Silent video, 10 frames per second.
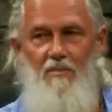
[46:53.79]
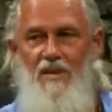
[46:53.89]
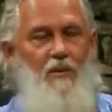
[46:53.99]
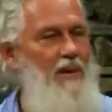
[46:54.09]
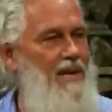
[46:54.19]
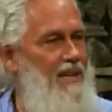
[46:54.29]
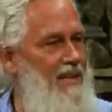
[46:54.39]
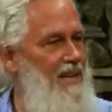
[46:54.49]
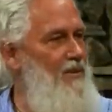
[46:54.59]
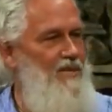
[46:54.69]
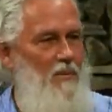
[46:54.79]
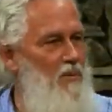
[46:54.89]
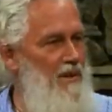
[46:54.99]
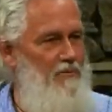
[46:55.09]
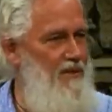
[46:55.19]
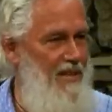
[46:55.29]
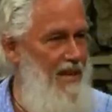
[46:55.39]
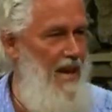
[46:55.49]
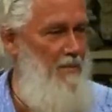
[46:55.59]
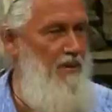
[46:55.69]
big awakening or some wonderful thing
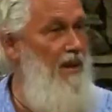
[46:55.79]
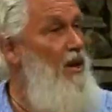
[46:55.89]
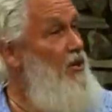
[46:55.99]
happen.